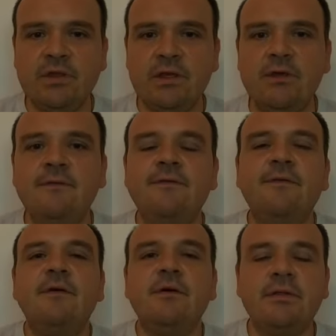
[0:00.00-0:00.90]
If
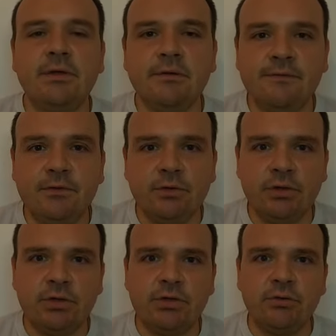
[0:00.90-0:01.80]
the
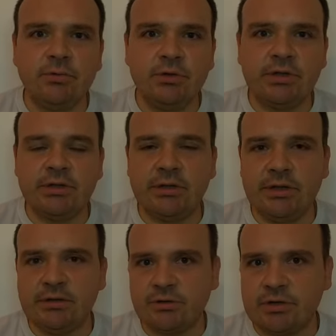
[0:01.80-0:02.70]
fuel
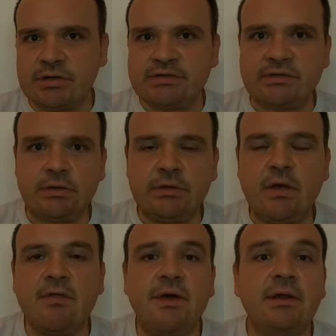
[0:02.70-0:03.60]
accumulator is
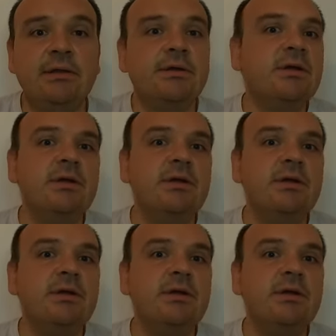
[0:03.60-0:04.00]
good, then